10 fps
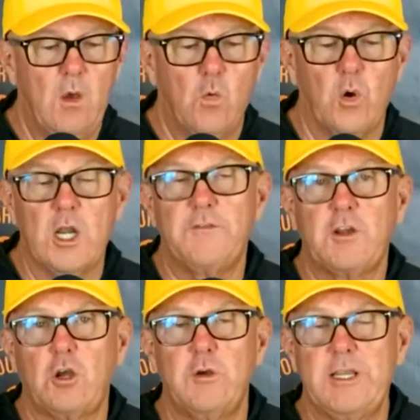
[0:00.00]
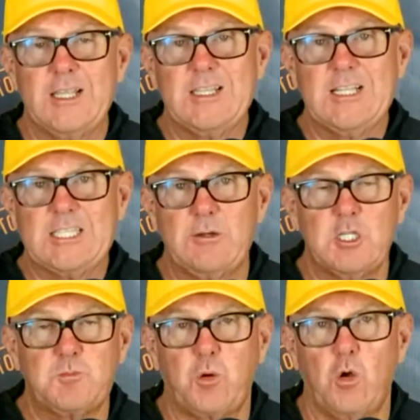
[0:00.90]
What if a current Elite
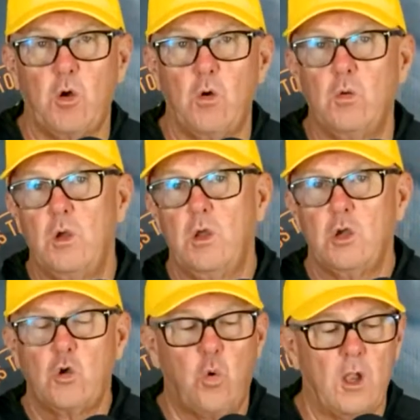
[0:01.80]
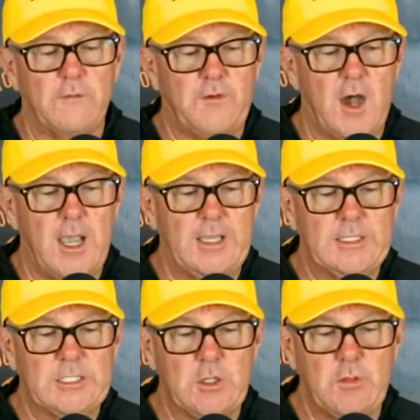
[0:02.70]
Series pro
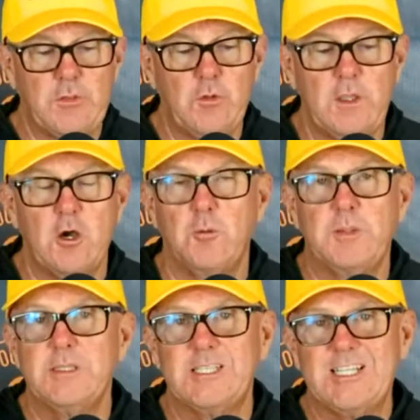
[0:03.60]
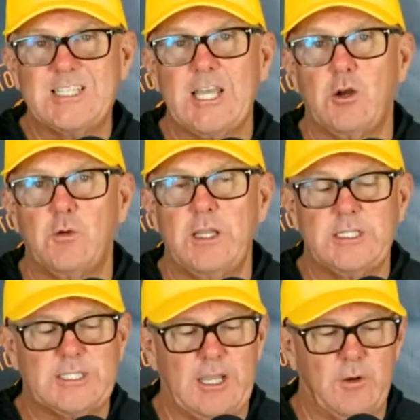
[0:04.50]
qualifies through the Opens, etc.,
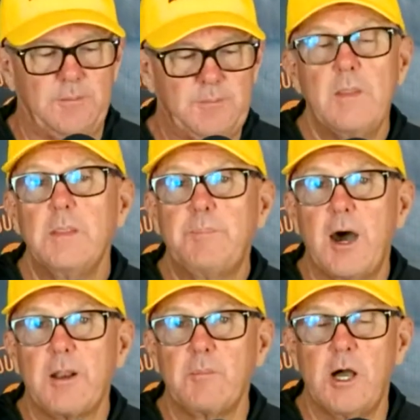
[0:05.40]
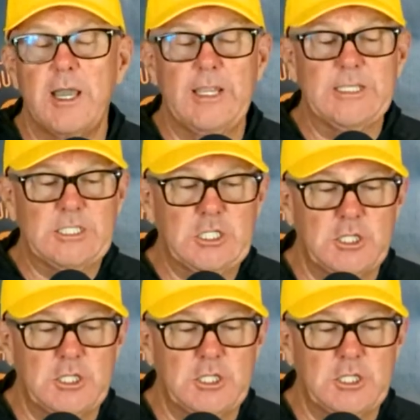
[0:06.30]
etc.? The bottom line is, to